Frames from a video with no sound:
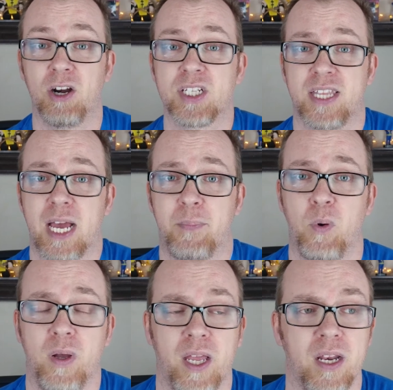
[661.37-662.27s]
years at that
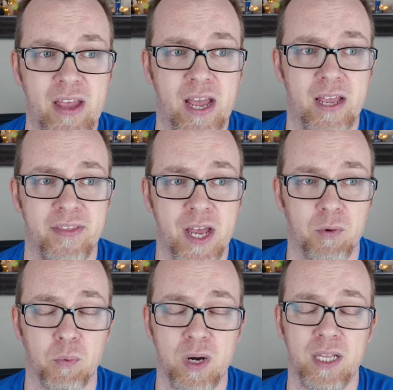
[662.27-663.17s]
point, and
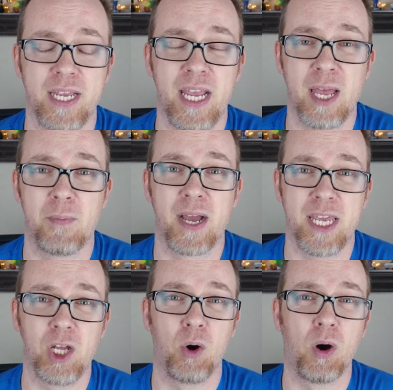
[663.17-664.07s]
that really hit my
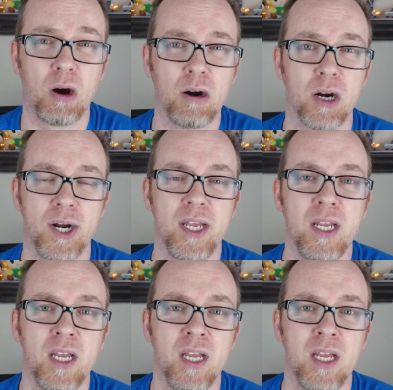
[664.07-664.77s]
ego hard.